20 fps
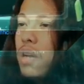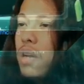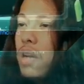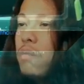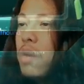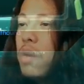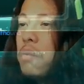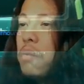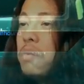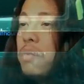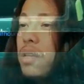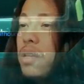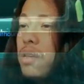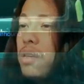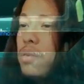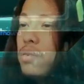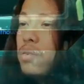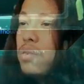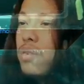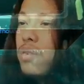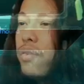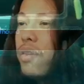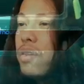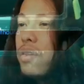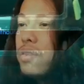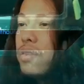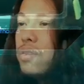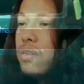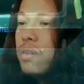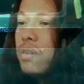I'd probably use
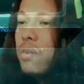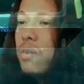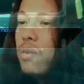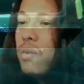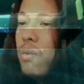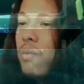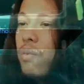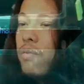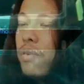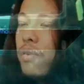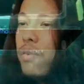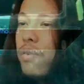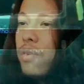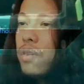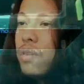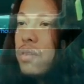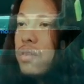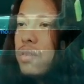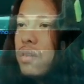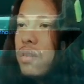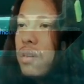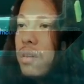this over this.